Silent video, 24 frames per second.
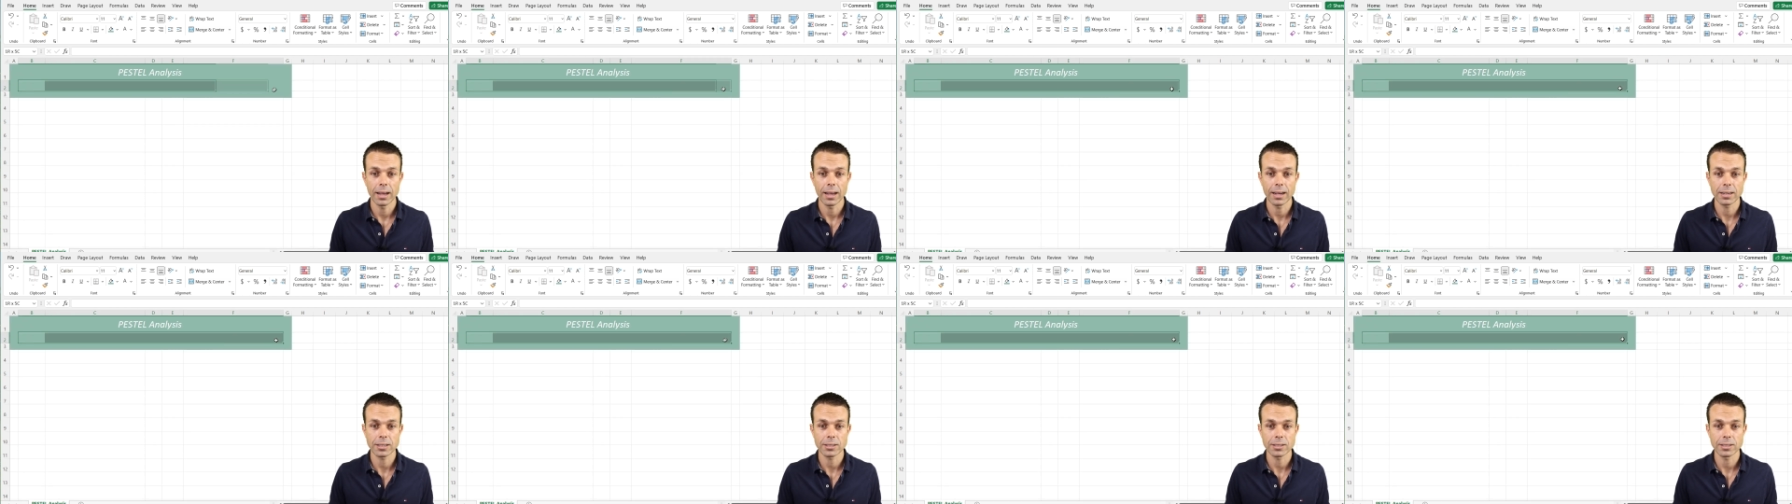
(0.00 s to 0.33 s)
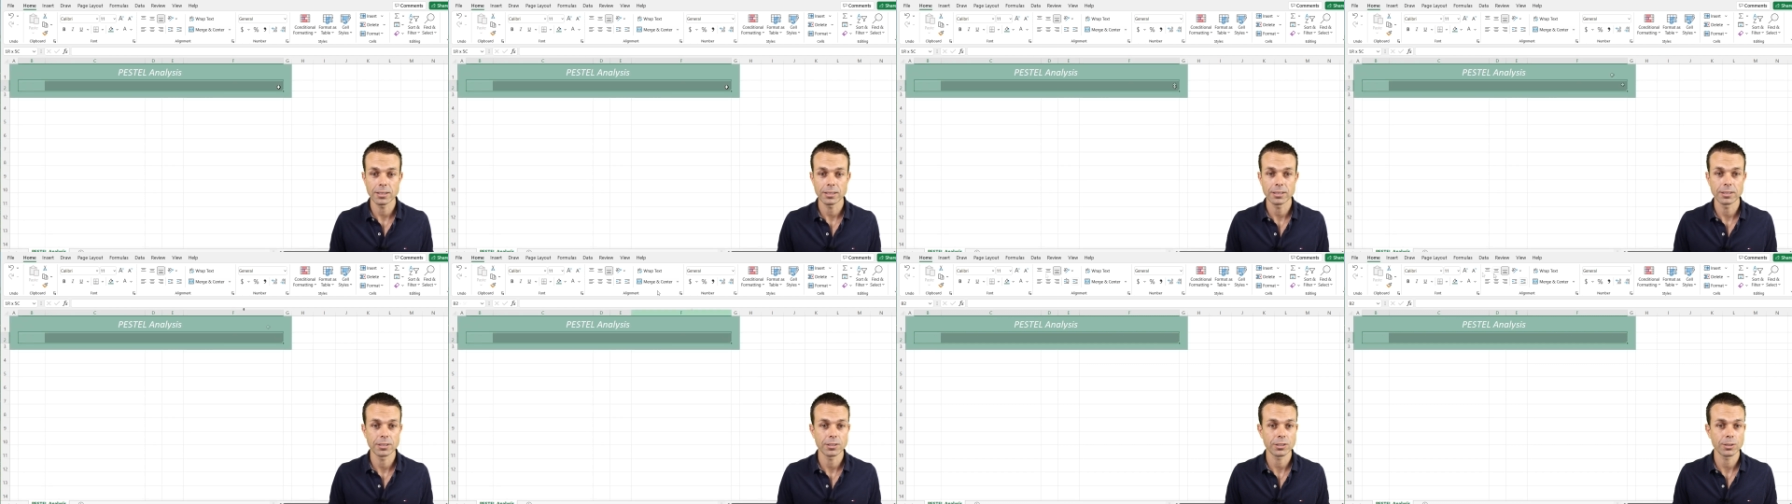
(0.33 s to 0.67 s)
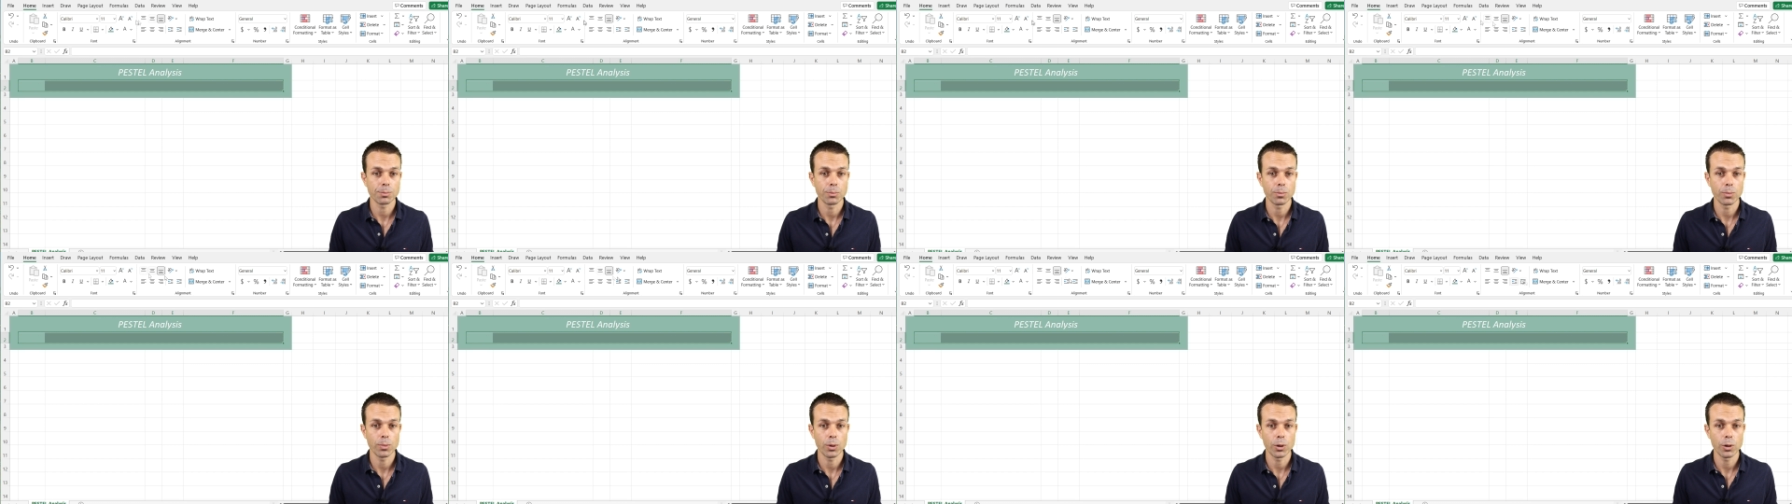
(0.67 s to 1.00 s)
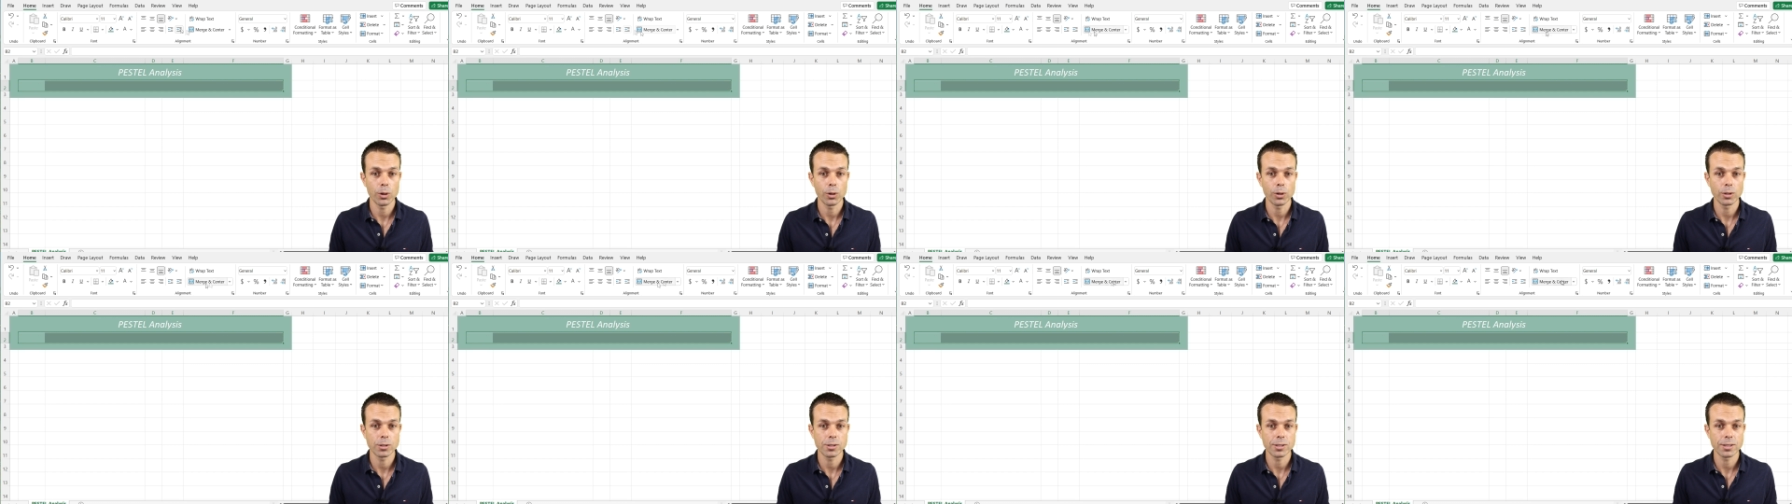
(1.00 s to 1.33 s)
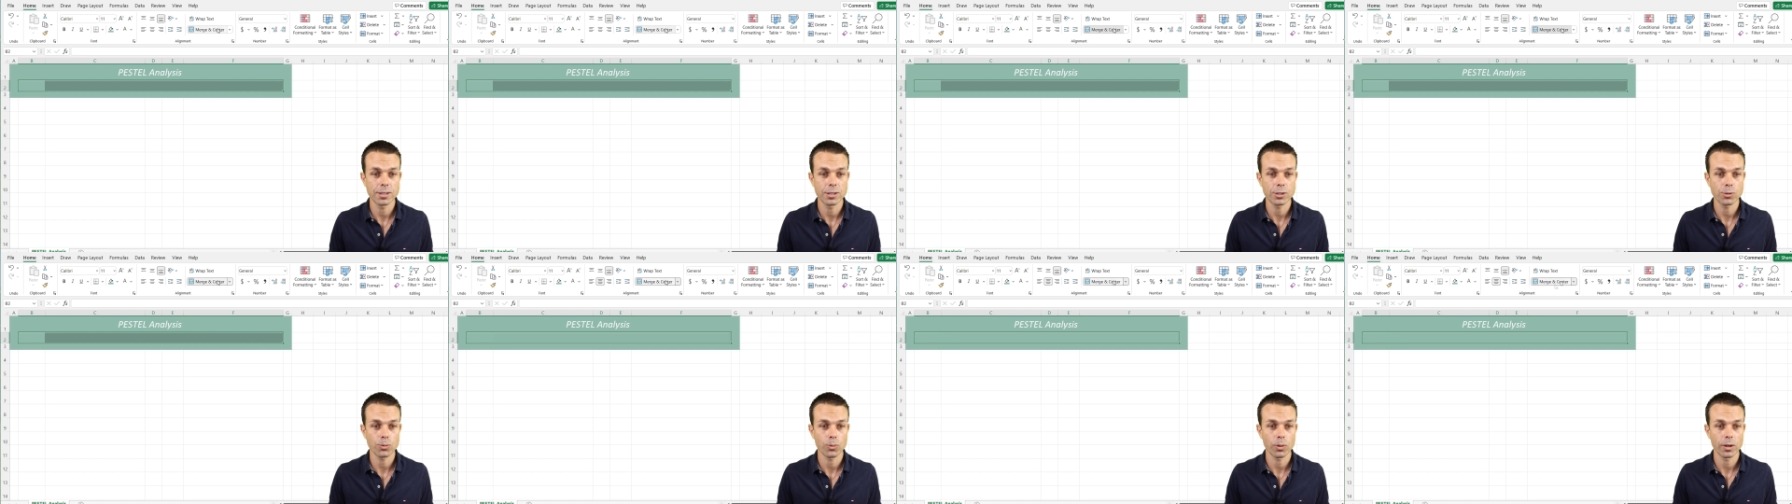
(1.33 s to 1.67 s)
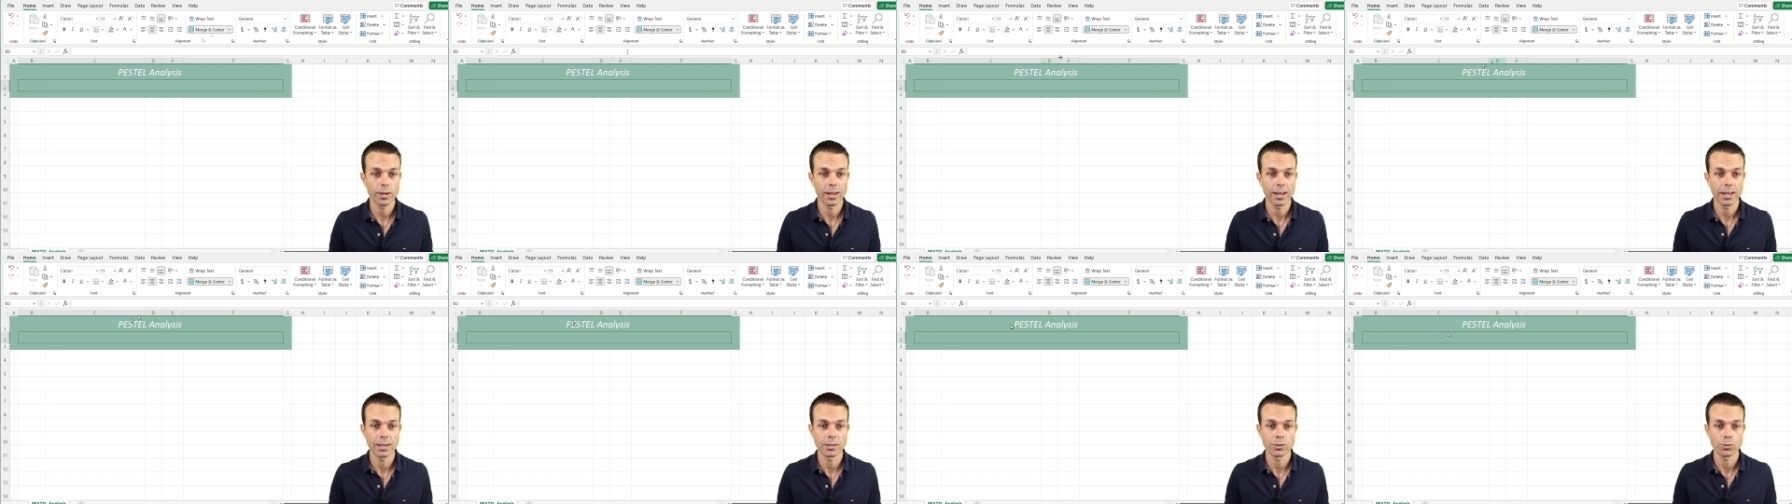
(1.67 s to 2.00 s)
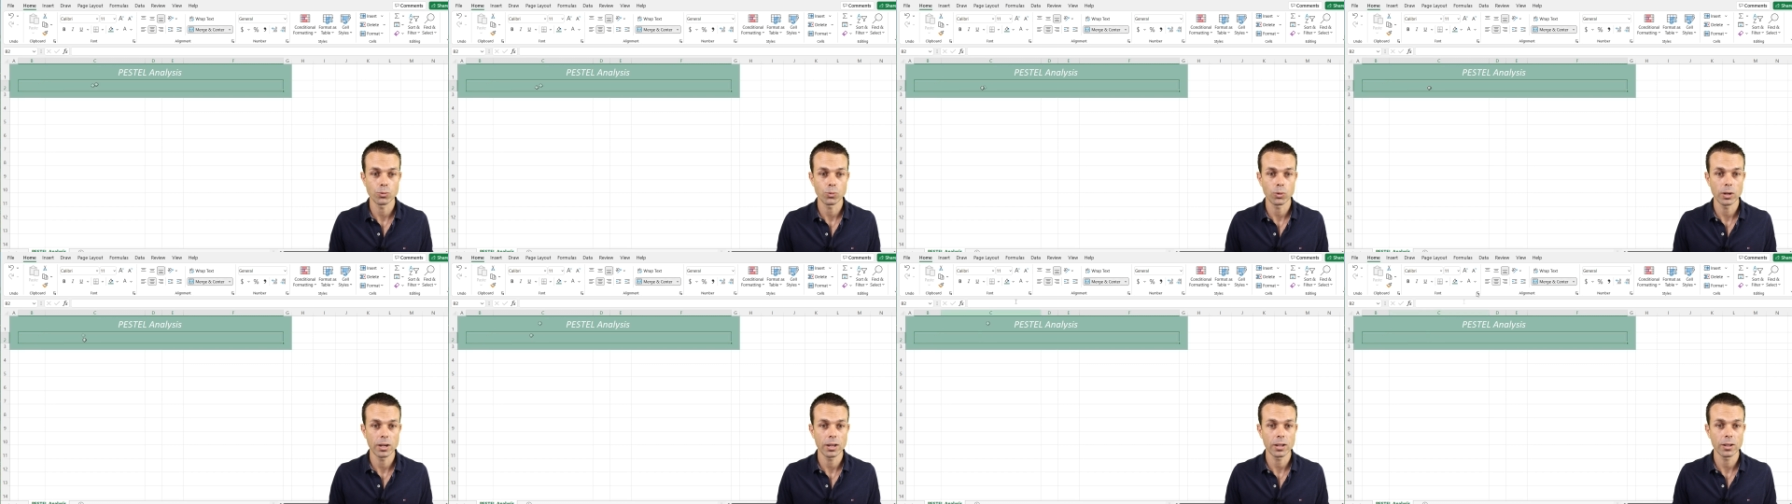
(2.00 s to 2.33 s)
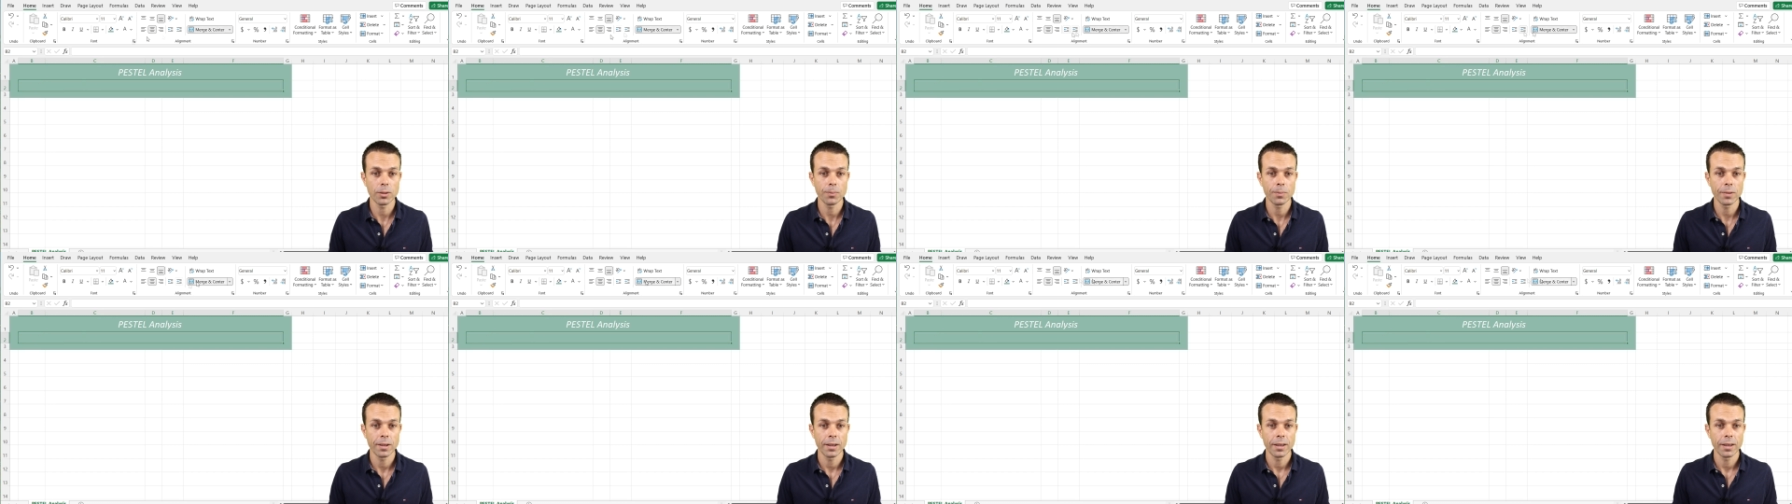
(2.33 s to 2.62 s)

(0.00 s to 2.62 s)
actually just merge this one as well,